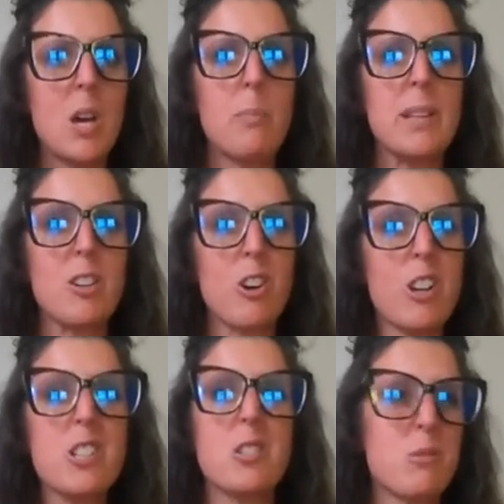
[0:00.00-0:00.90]
But they're
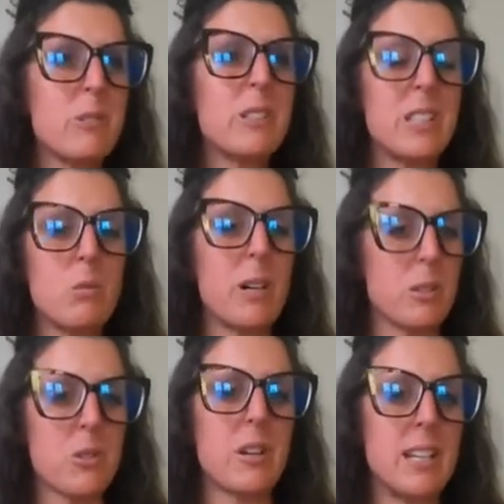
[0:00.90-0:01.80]
also really well
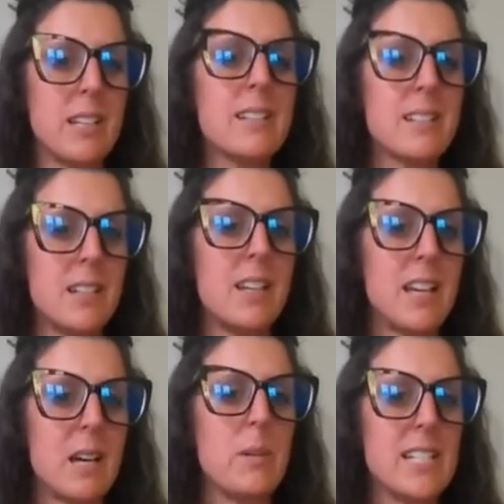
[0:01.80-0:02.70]
trained.
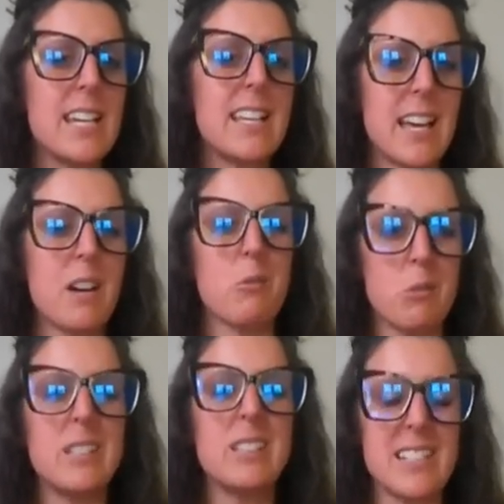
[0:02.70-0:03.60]
And we take that
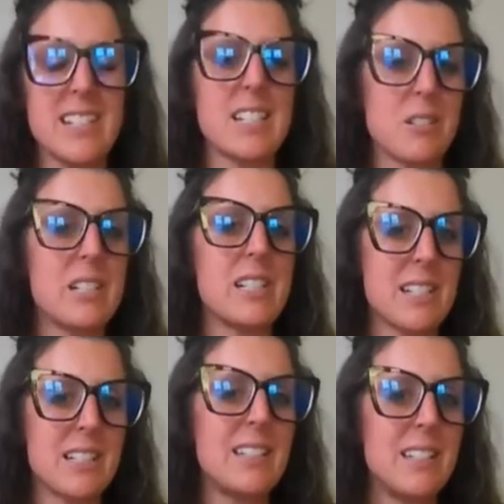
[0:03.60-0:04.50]
really
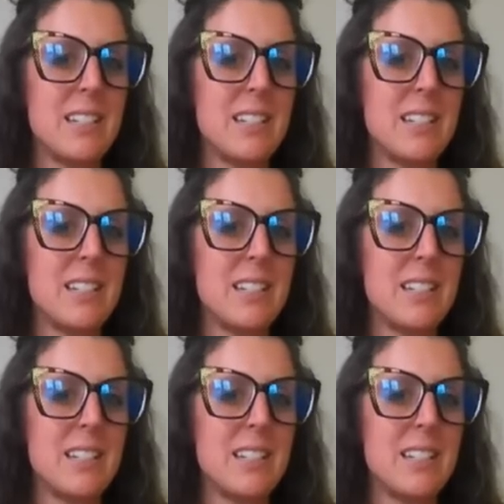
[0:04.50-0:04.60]
seriously.